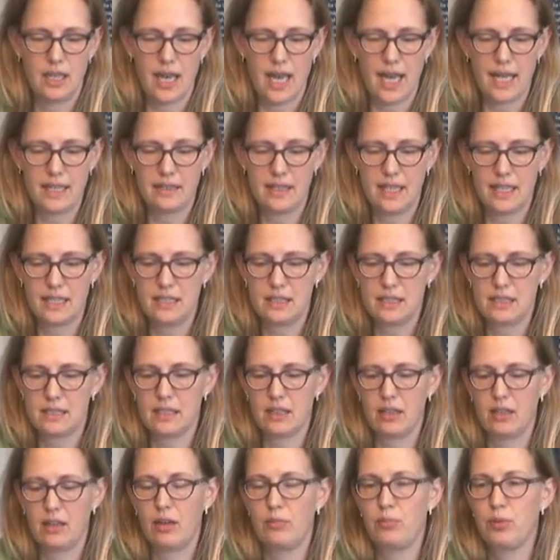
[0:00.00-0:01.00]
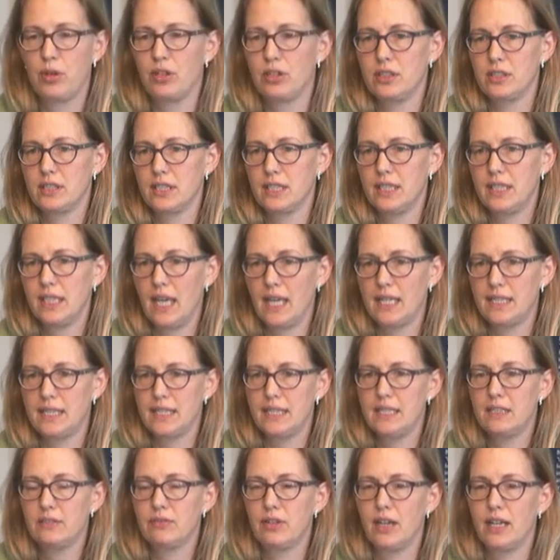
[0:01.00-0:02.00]
and that is a person, as
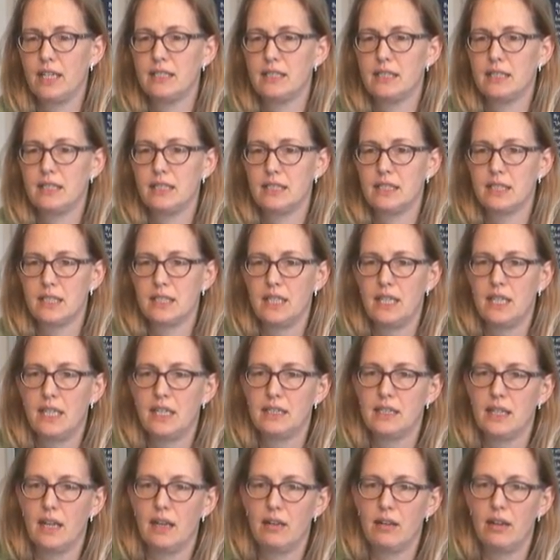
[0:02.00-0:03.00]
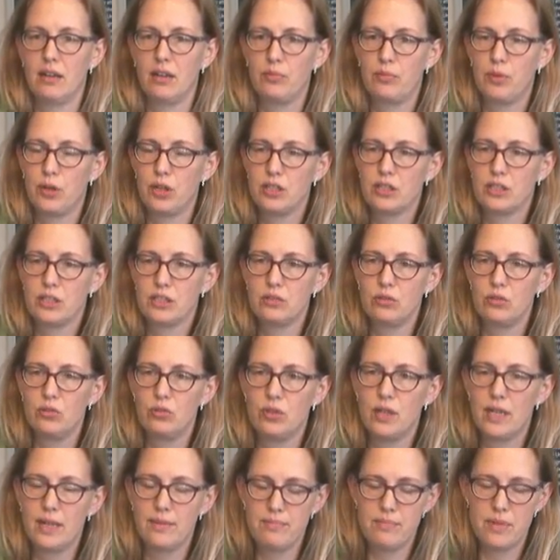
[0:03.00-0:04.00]
he defines it, uh, a person
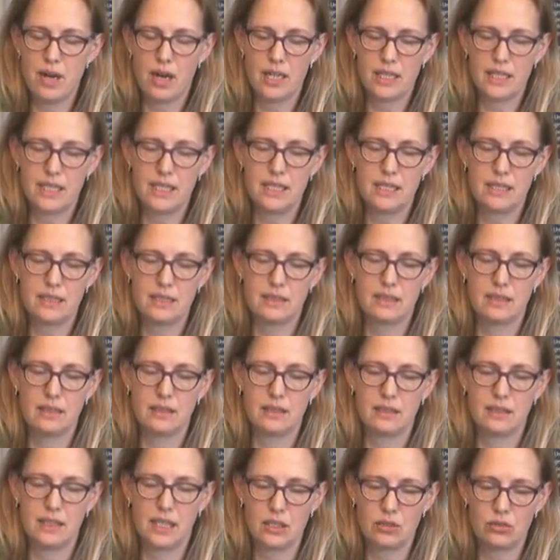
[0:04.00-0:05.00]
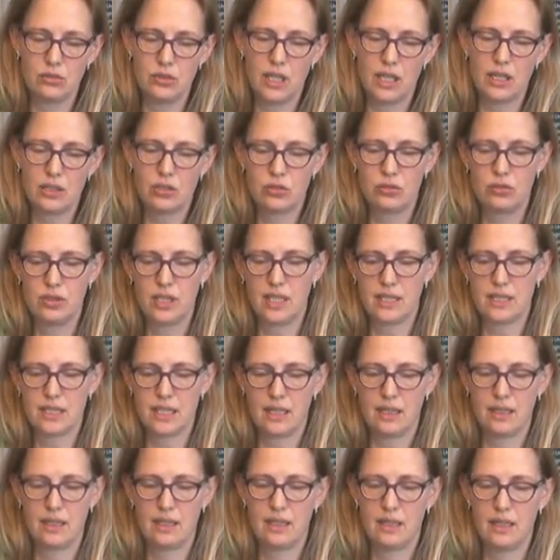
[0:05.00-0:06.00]
who embodies karuna
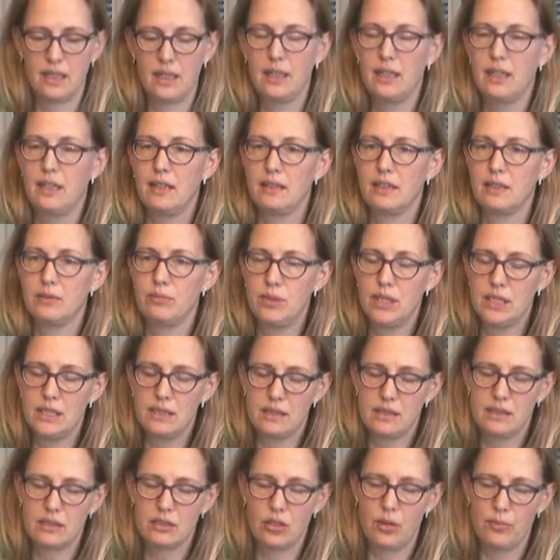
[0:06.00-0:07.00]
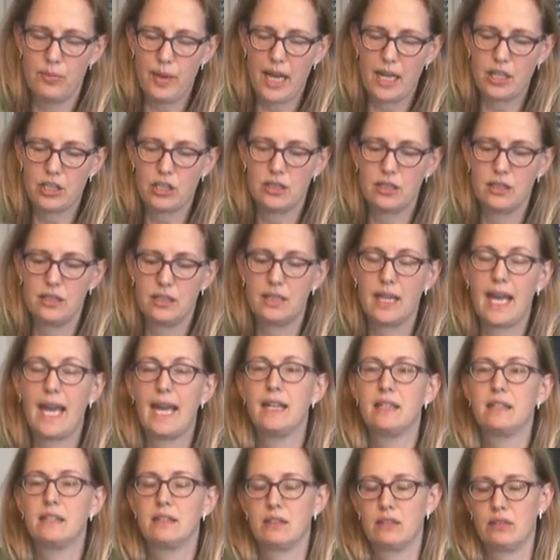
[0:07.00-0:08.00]
shunyata. That means compassion
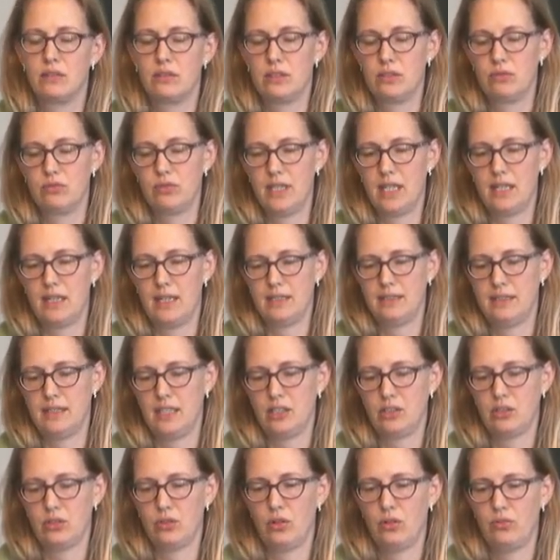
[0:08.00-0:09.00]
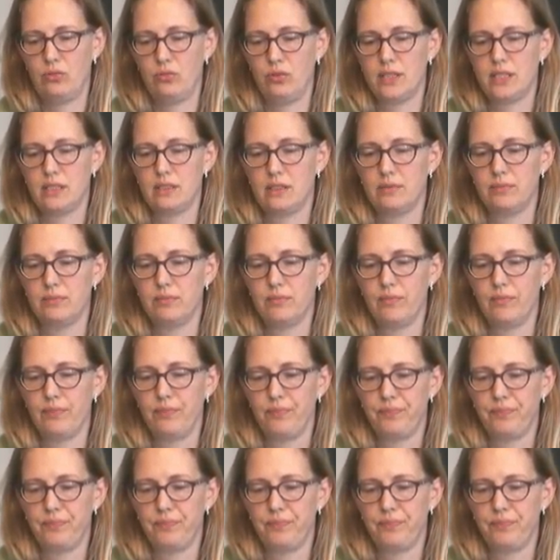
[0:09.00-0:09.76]
and the realization of wisdom.